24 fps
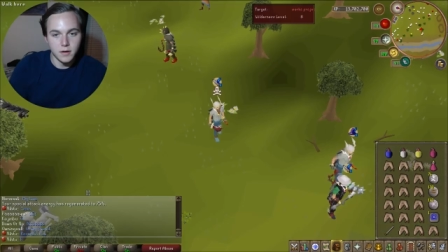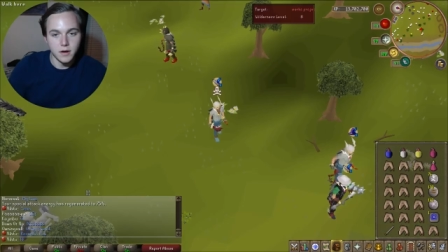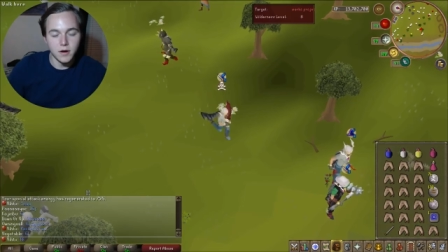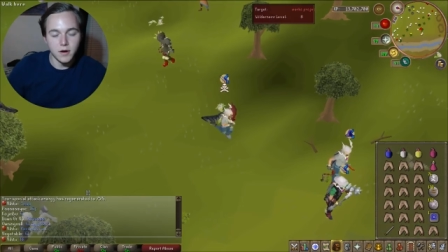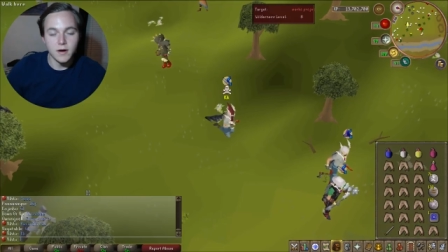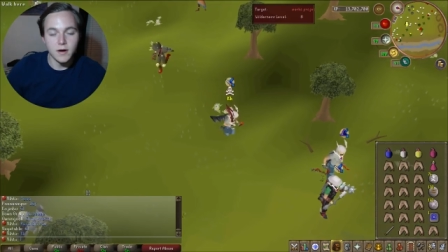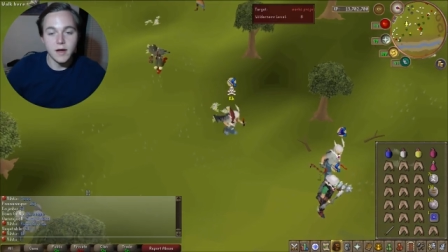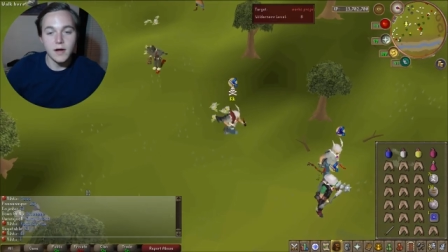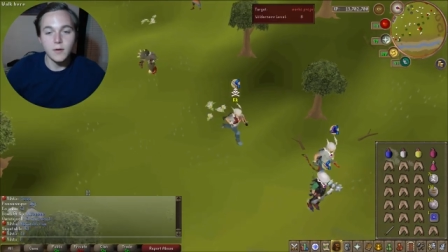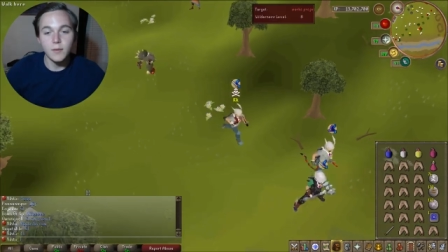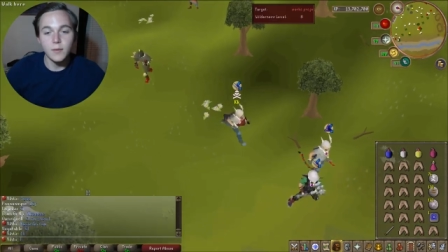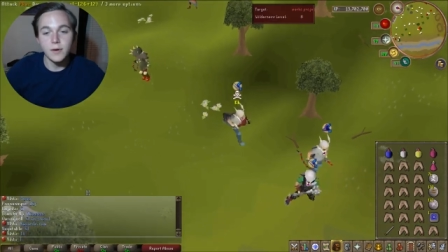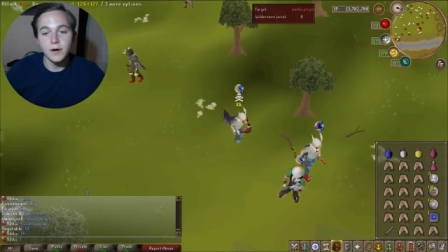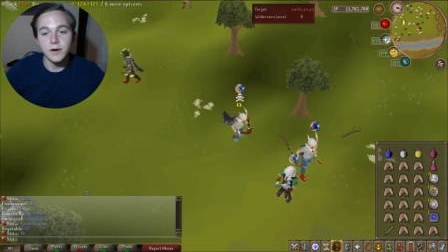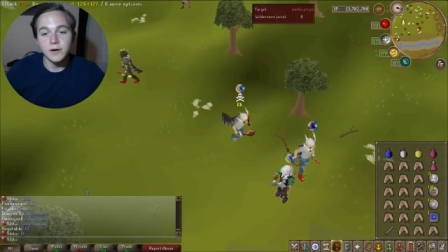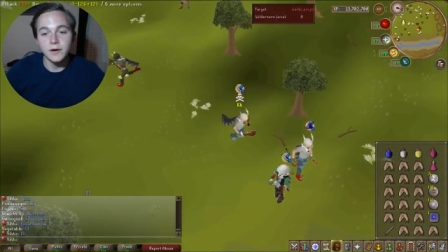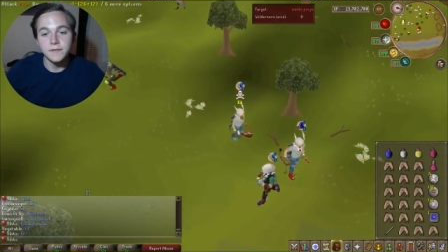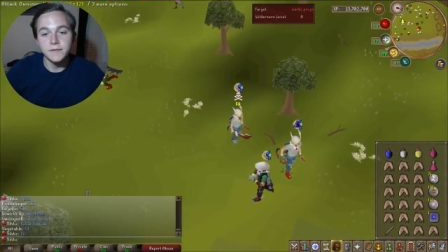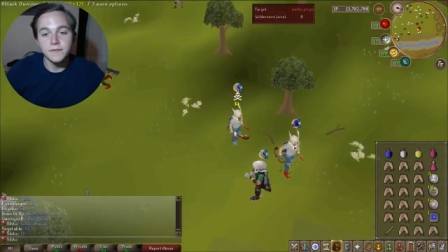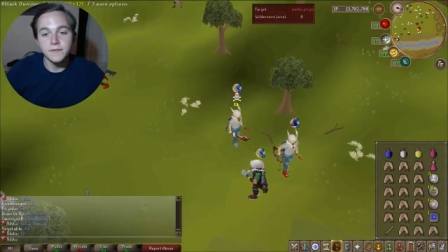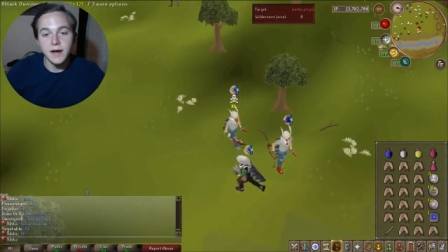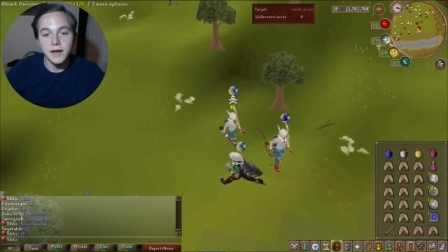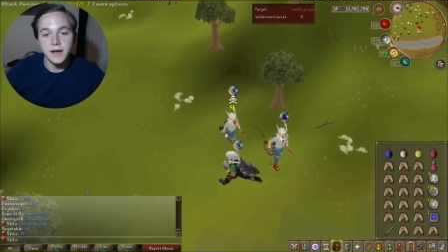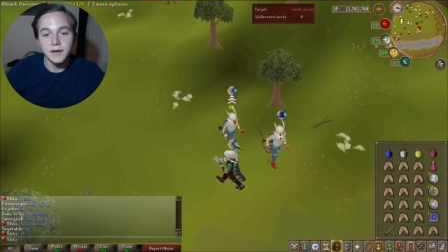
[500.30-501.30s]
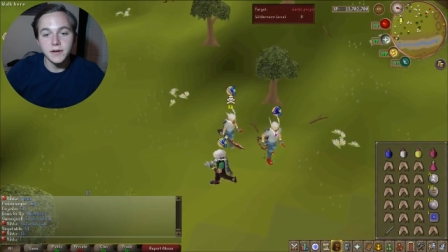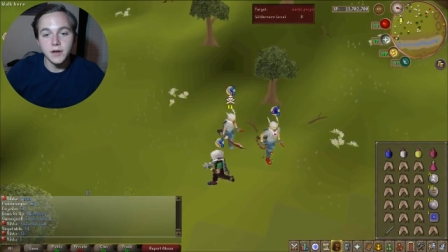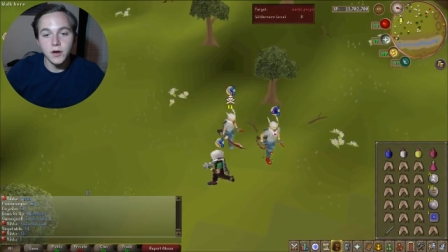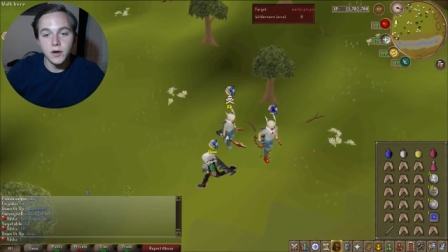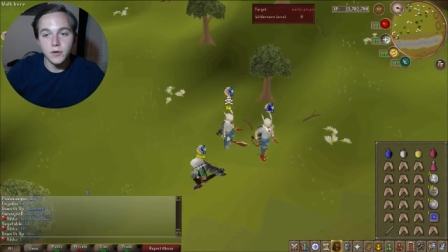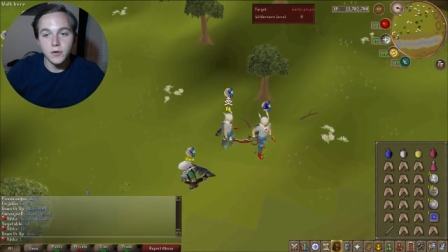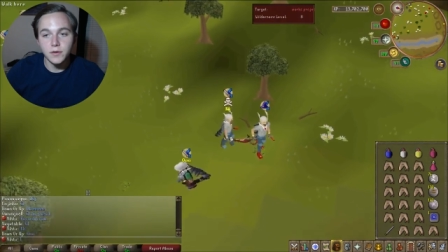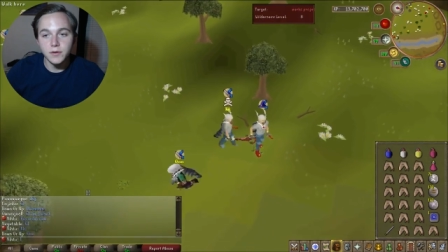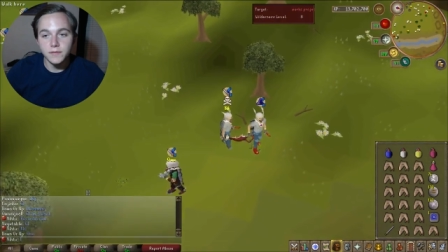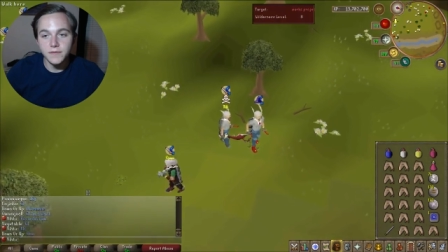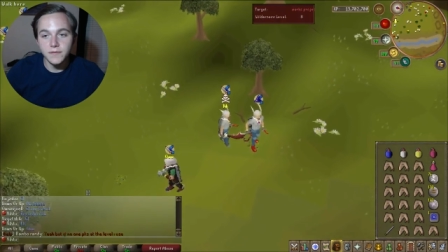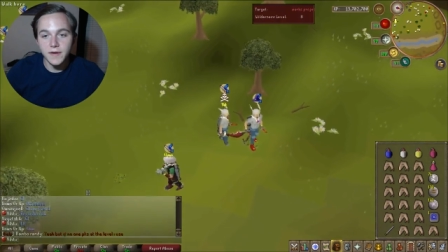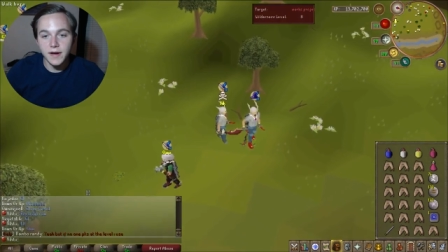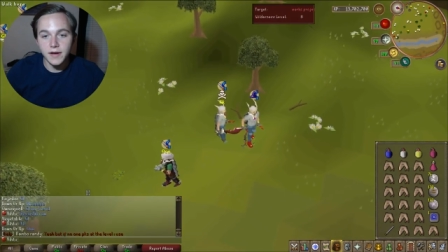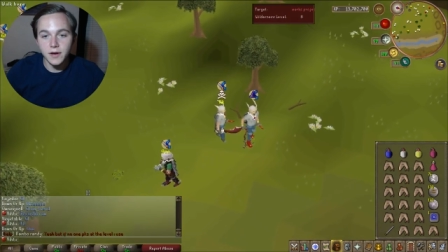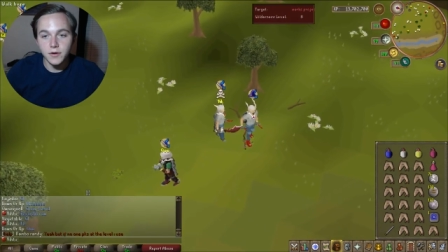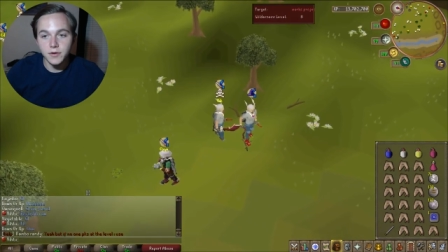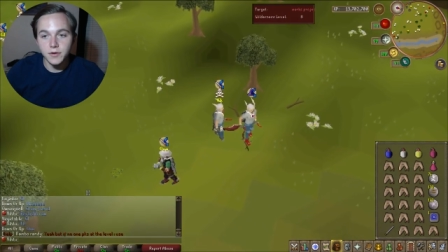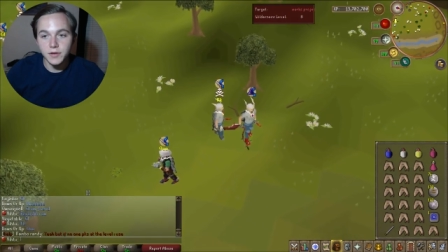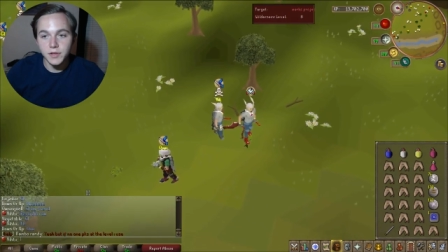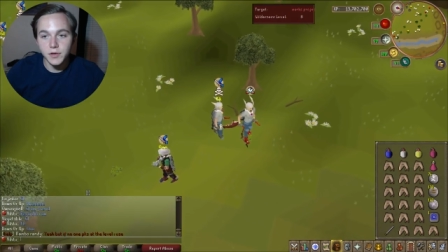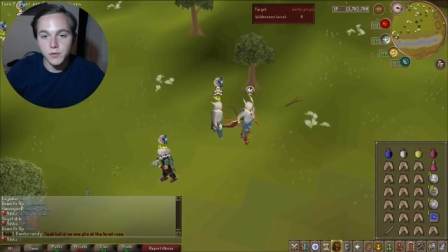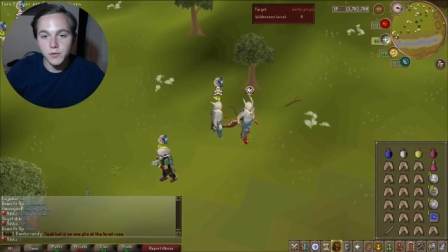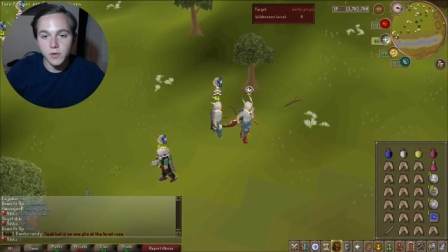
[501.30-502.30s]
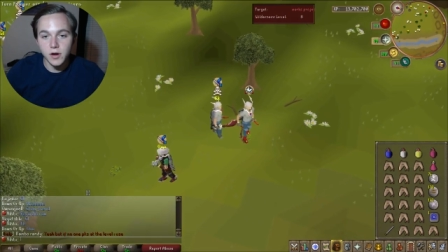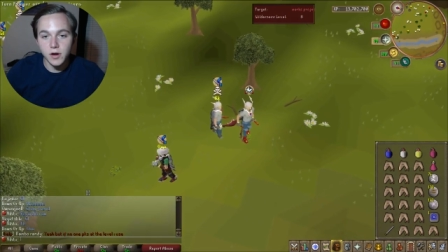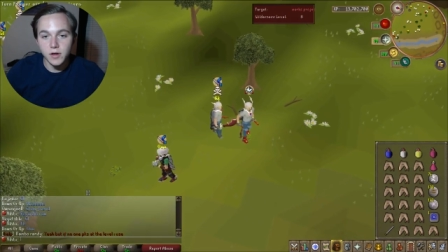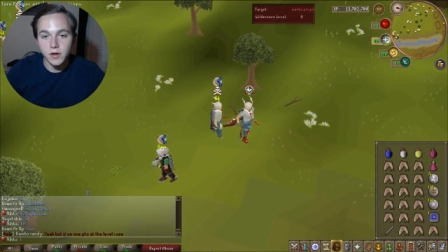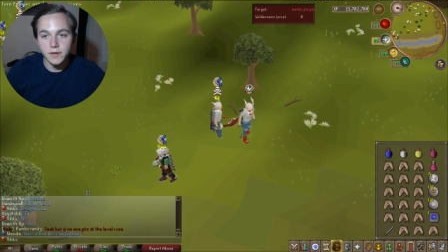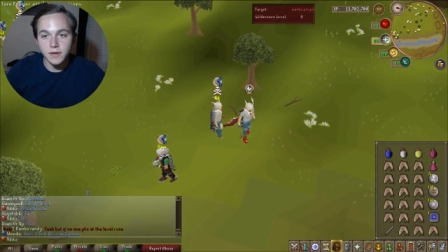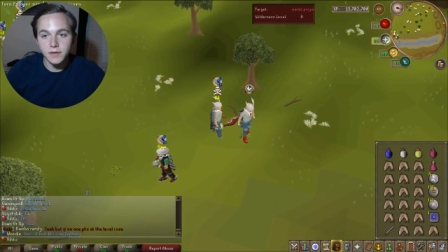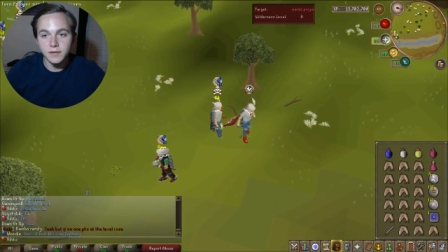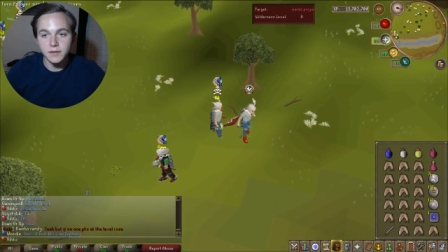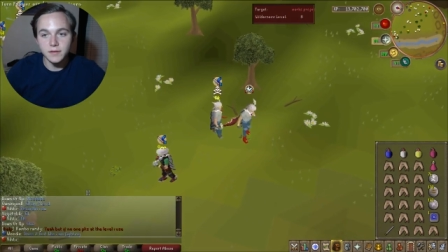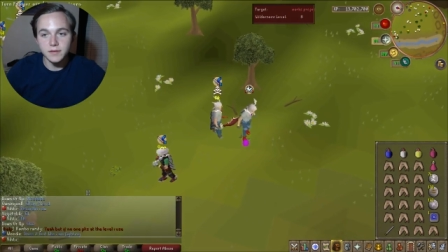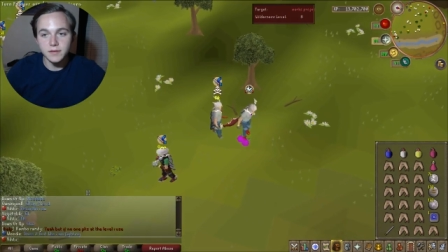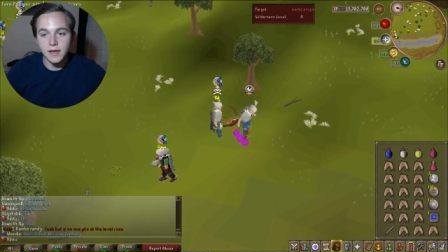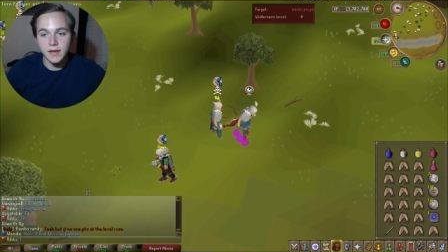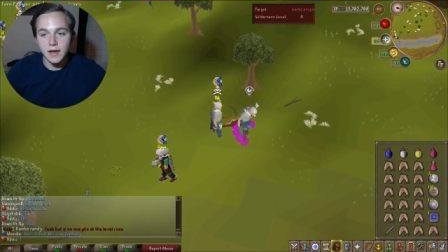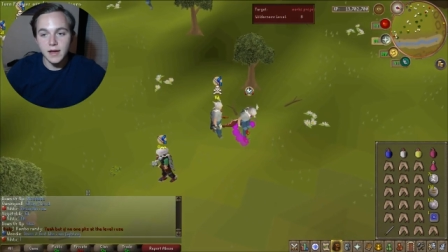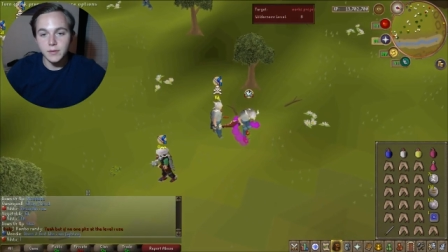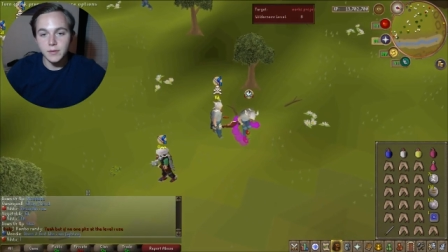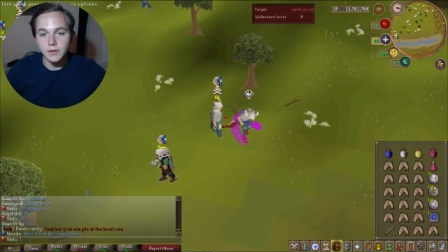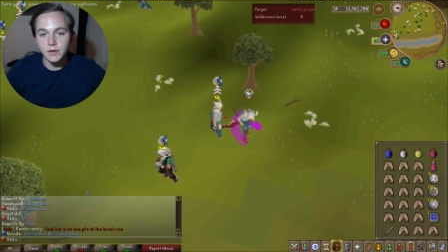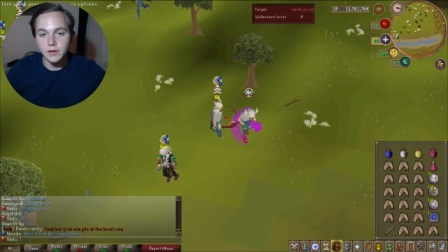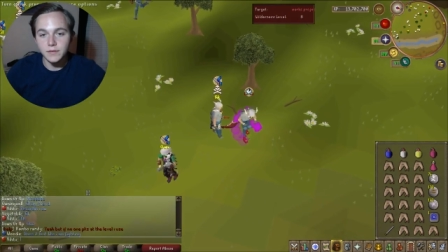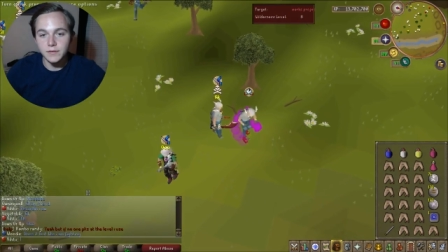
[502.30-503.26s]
All right, we're gonna find own, fight owning you all. Is this the guy we?